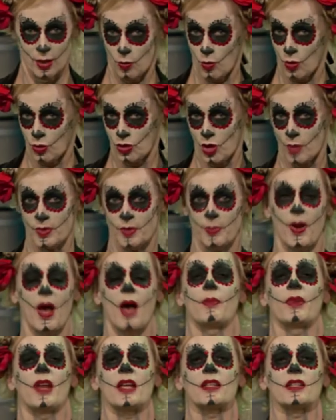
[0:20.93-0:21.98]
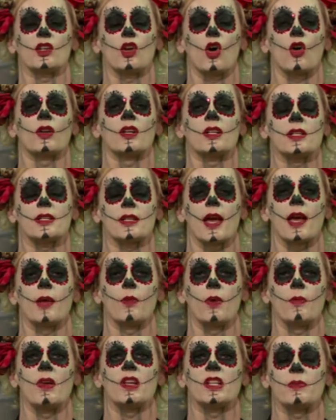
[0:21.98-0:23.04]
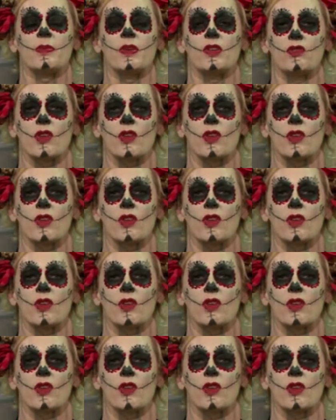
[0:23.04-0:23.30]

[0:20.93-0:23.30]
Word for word: the wardrobe department hasn't gone insane. We're meant to be